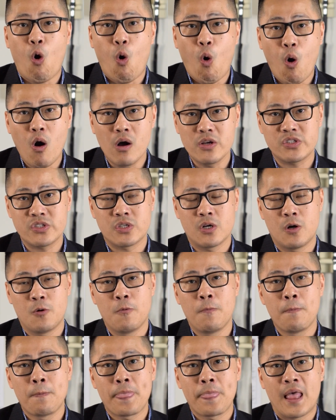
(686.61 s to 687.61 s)

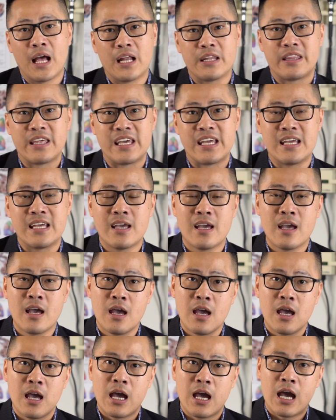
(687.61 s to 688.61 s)
Also, the
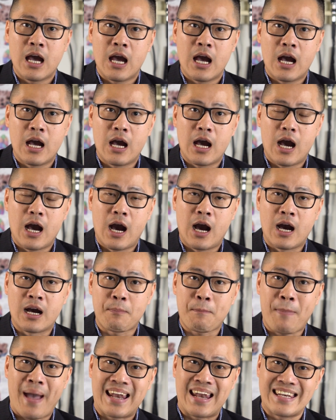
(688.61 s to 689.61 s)

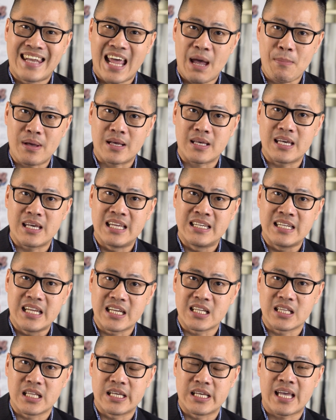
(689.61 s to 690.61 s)
pandemic in
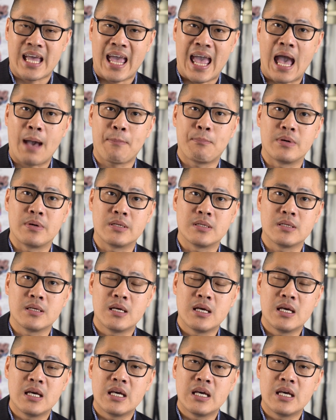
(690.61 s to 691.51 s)
Italy happened